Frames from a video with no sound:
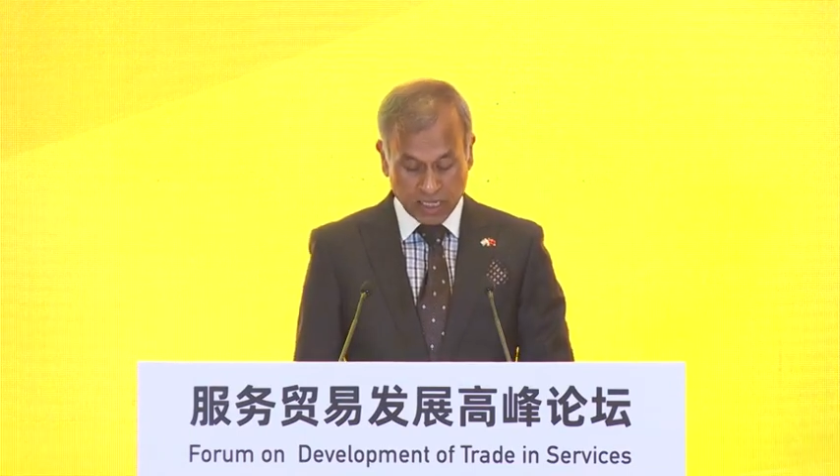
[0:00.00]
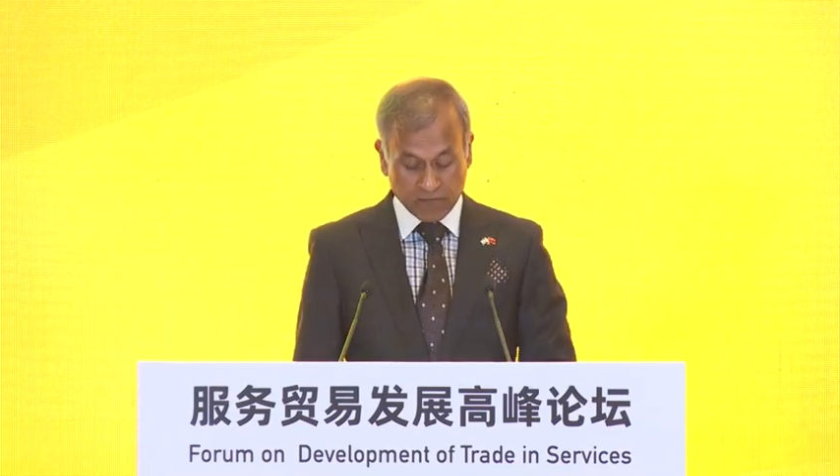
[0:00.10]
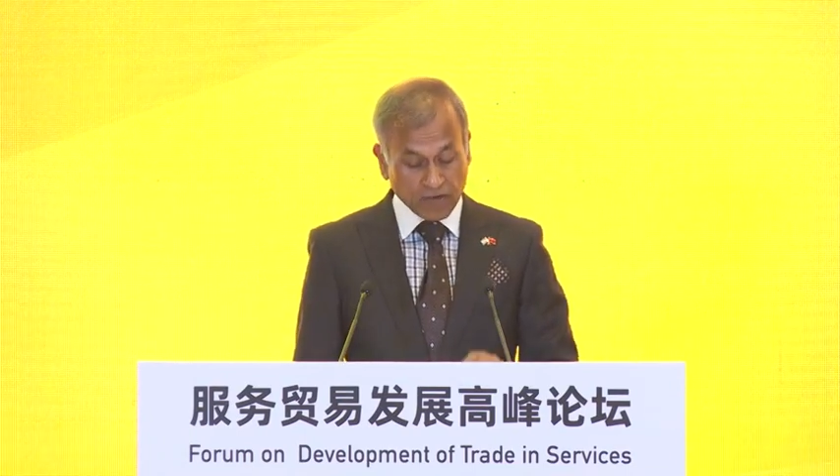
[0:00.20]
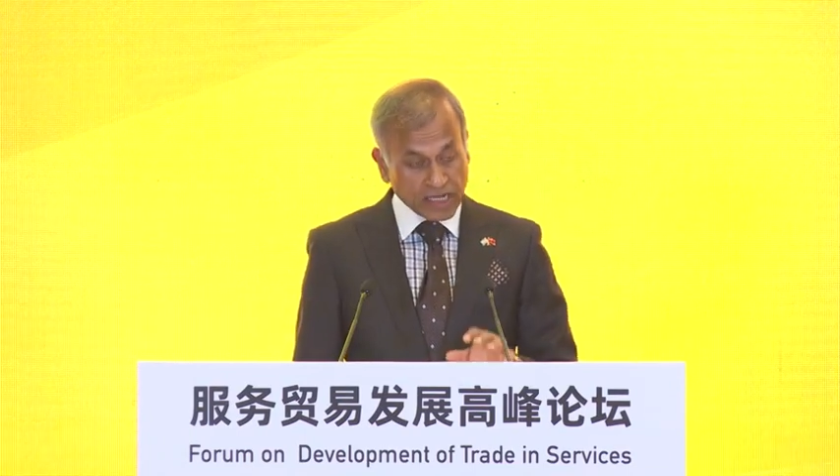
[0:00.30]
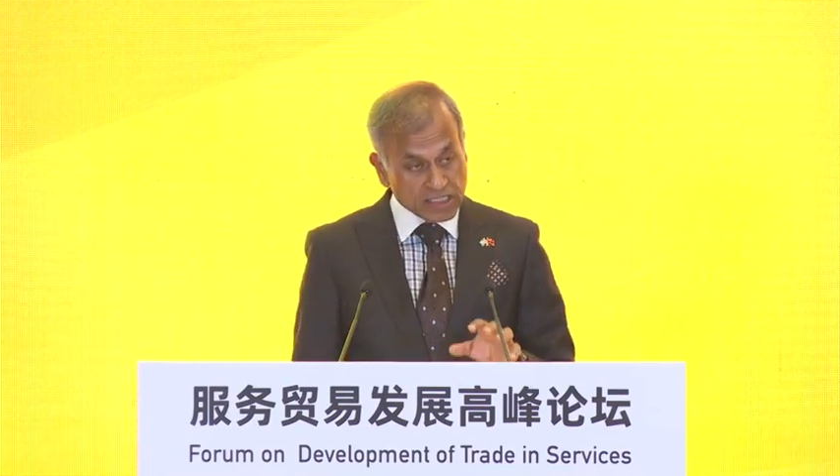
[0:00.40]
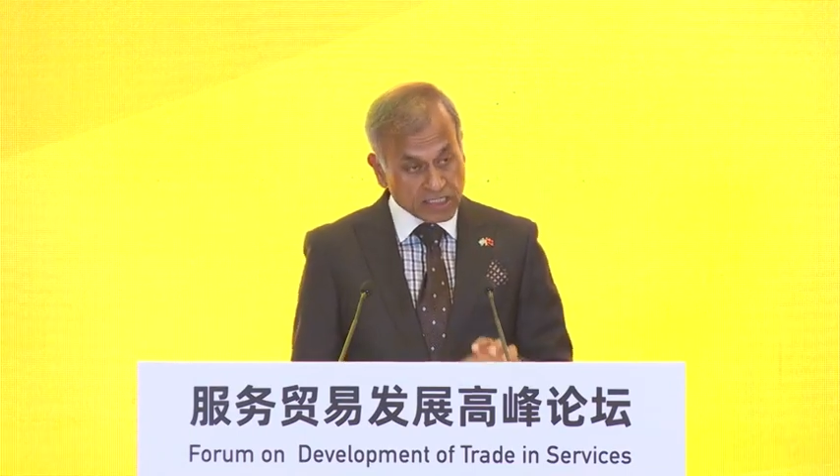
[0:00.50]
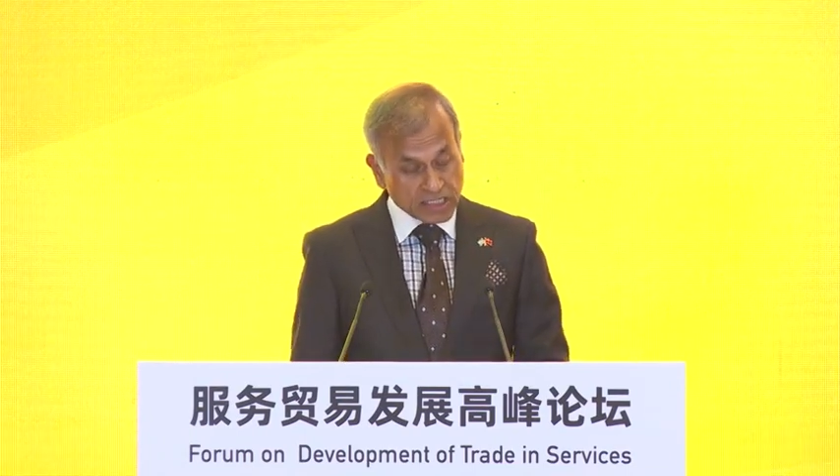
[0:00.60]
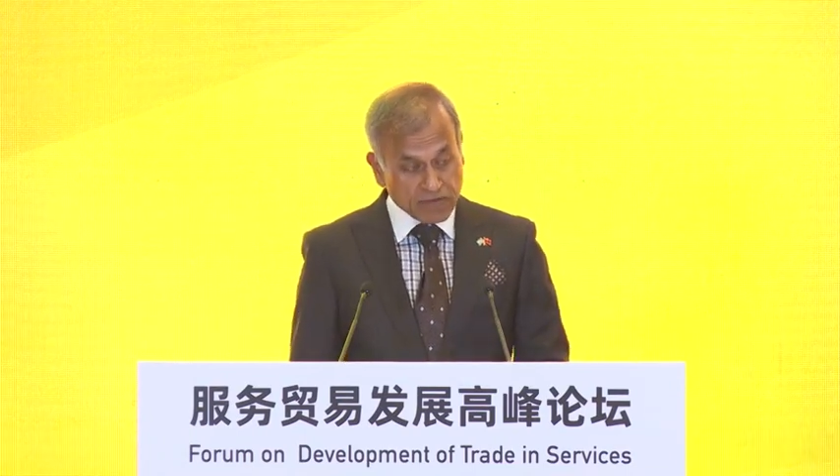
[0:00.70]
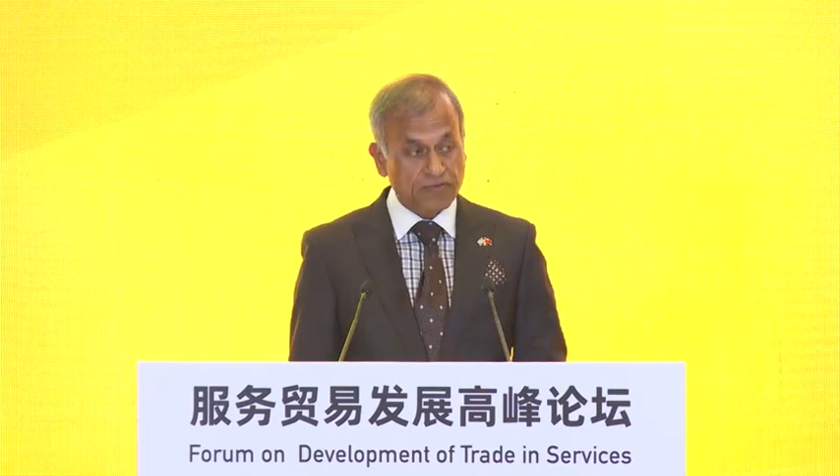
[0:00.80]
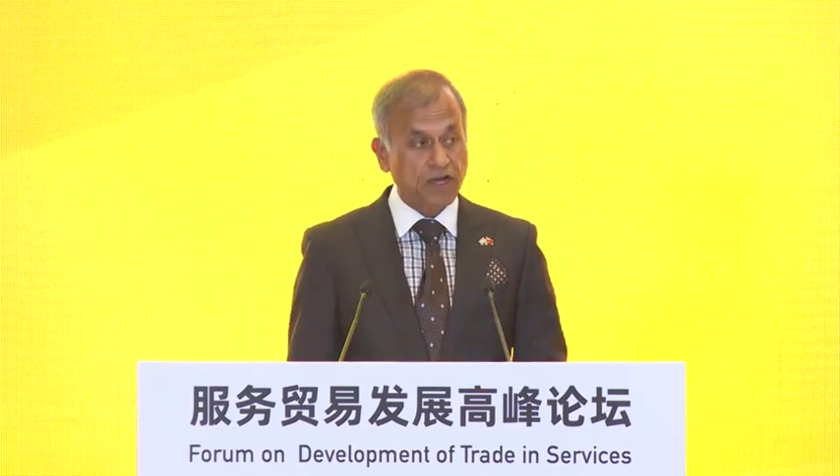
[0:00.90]
while
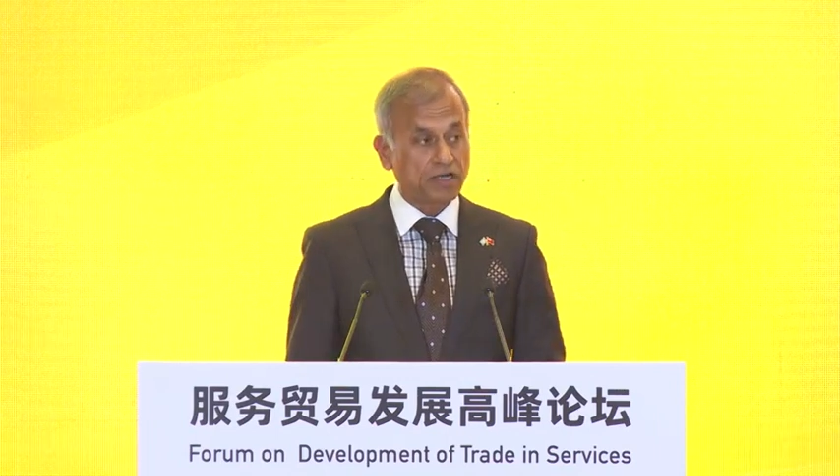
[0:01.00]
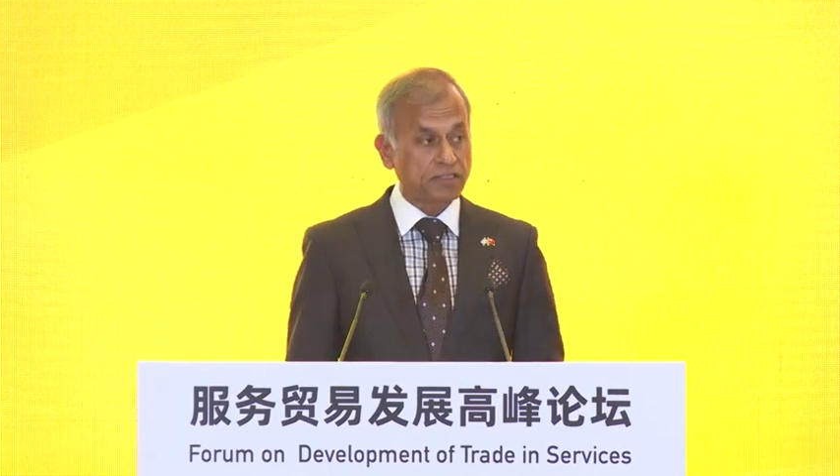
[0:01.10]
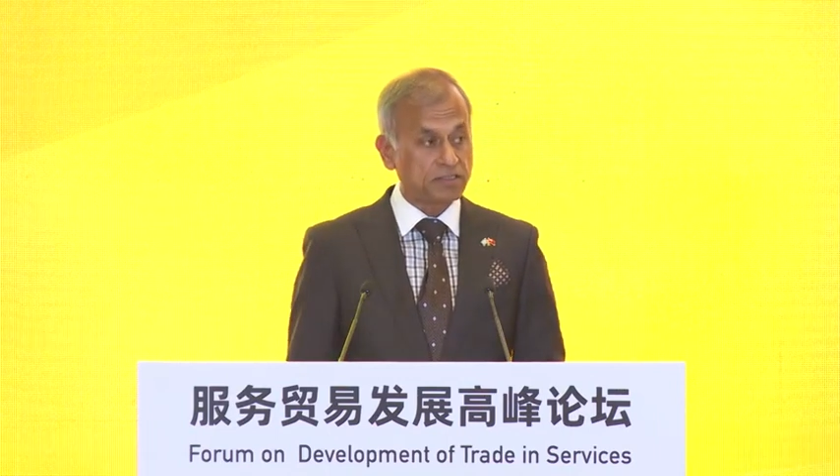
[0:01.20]
safeguarding